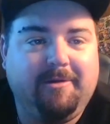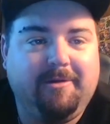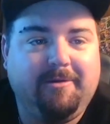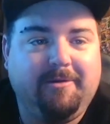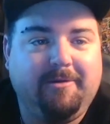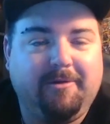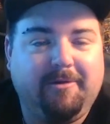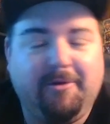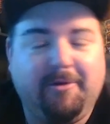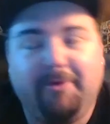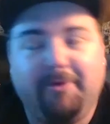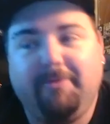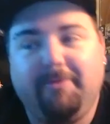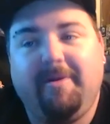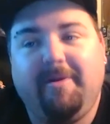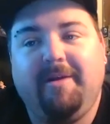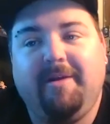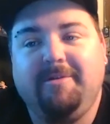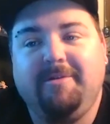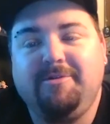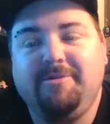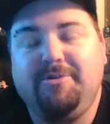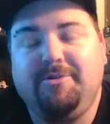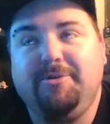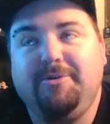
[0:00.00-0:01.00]
got
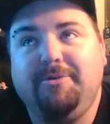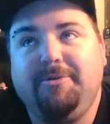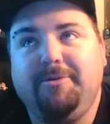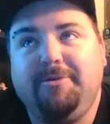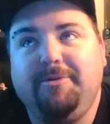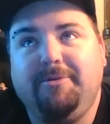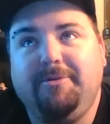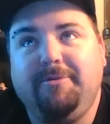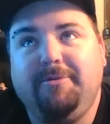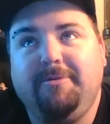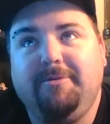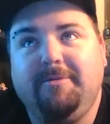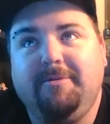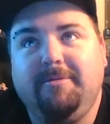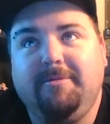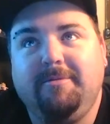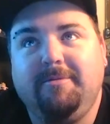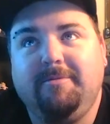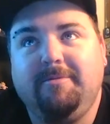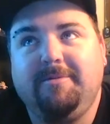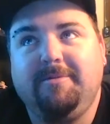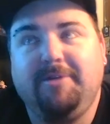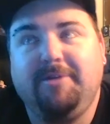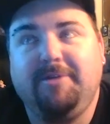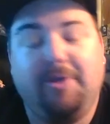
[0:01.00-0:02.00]
around to
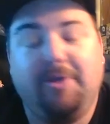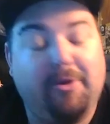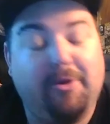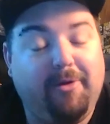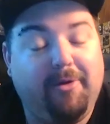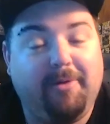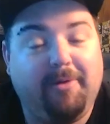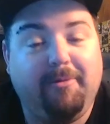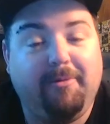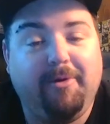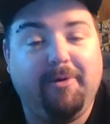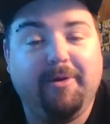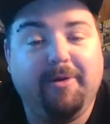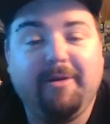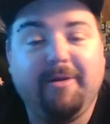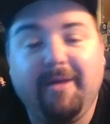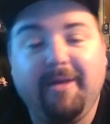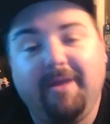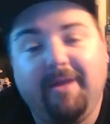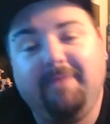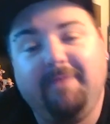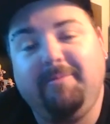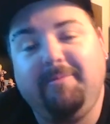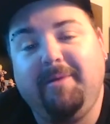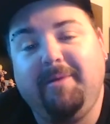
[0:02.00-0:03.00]
securing work
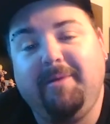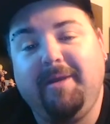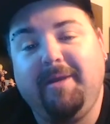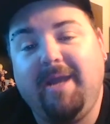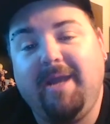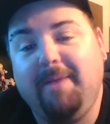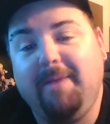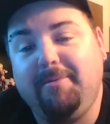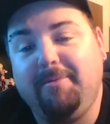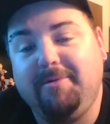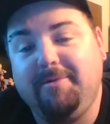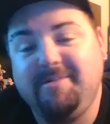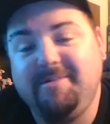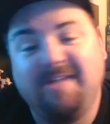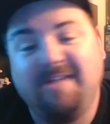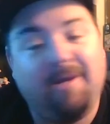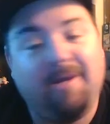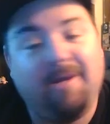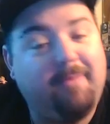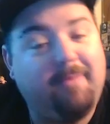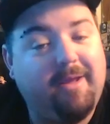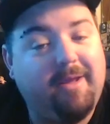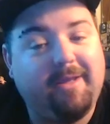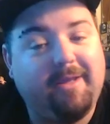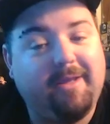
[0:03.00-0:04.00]
and being able to
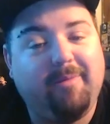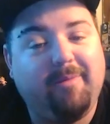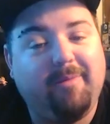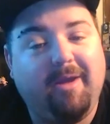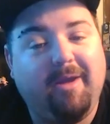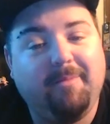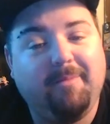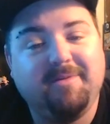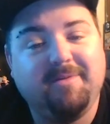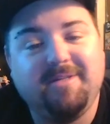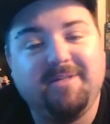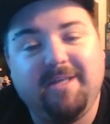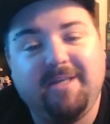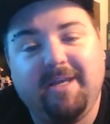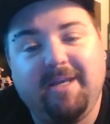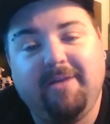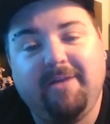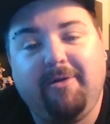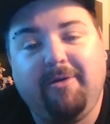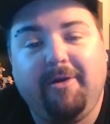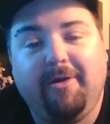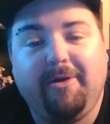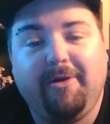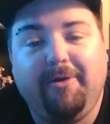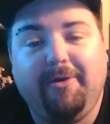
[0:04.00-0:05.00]
start making payments
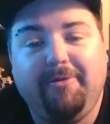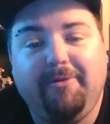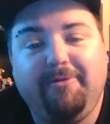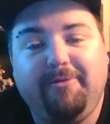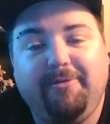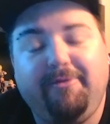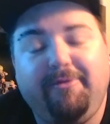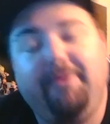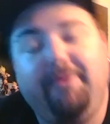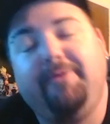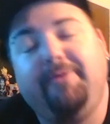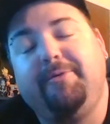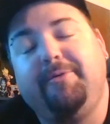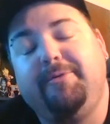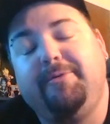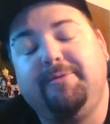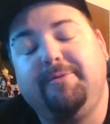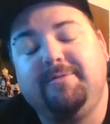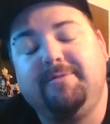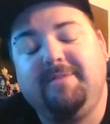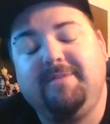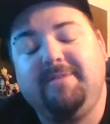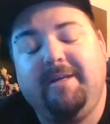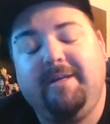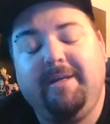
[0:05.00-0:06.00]
again, I got the phone
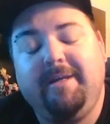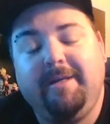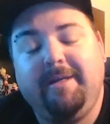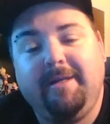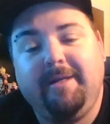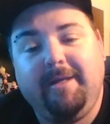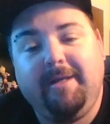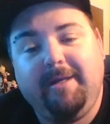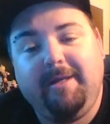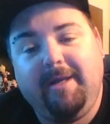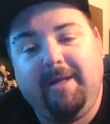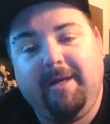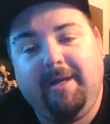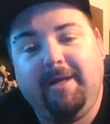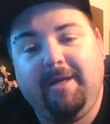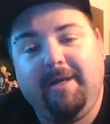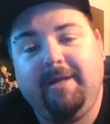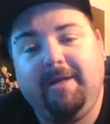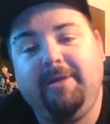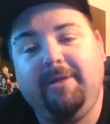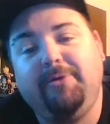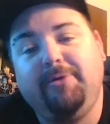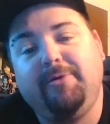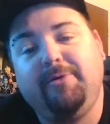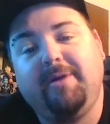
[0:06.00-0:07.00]
call saying
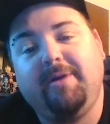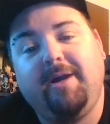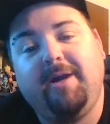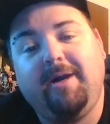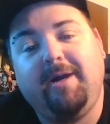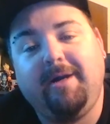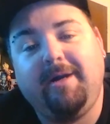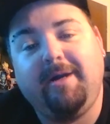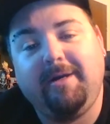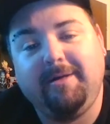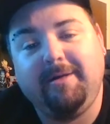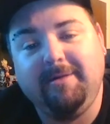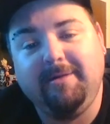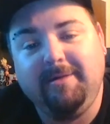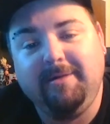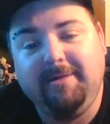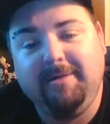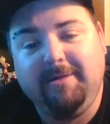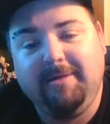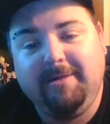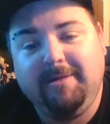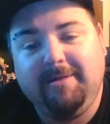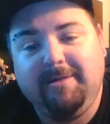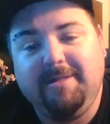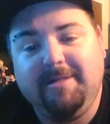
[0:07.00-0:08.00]
your car
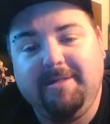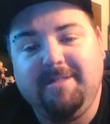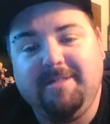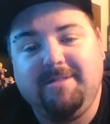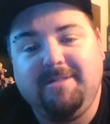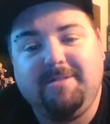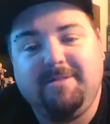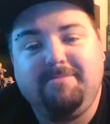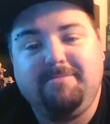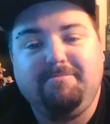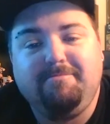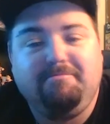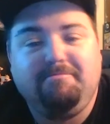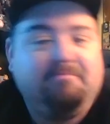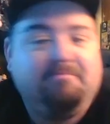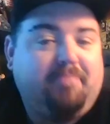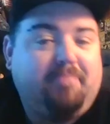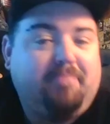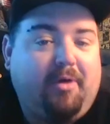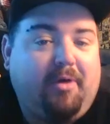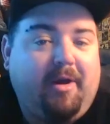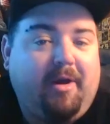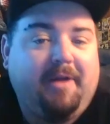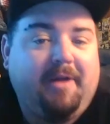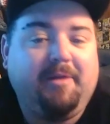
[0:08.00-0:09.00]
is
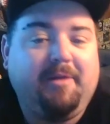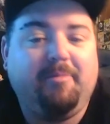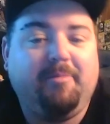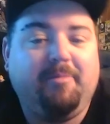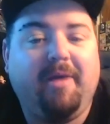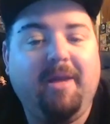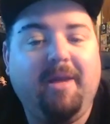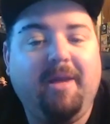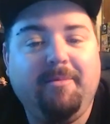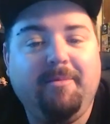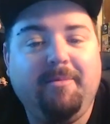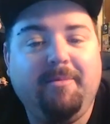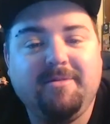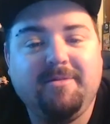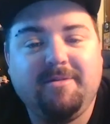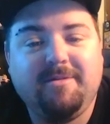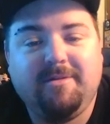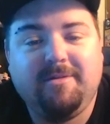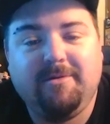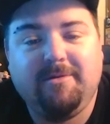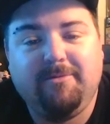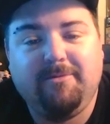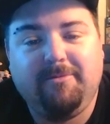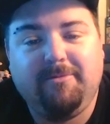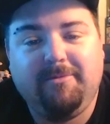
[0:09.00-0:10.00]
behind in
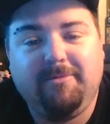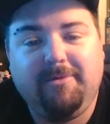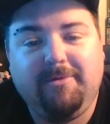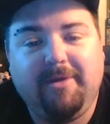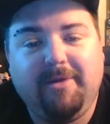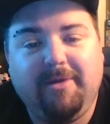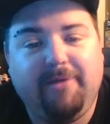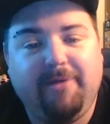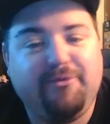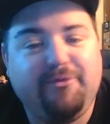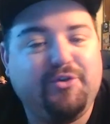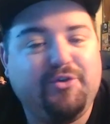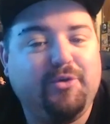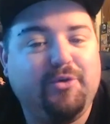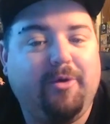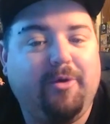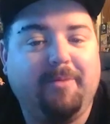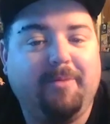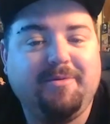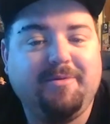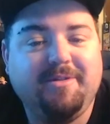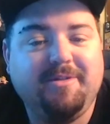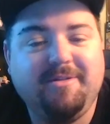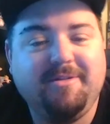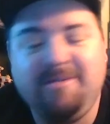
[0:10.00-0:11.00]
payments. You have two
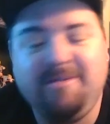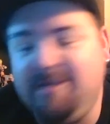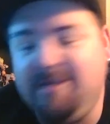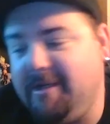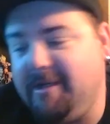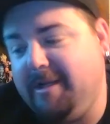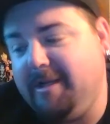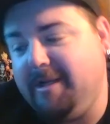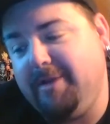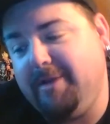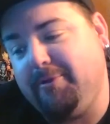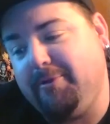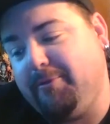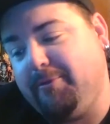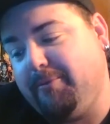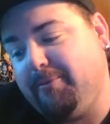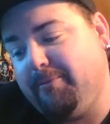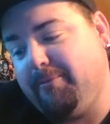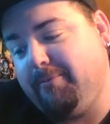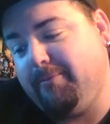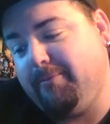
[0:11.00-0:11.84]
options. You can either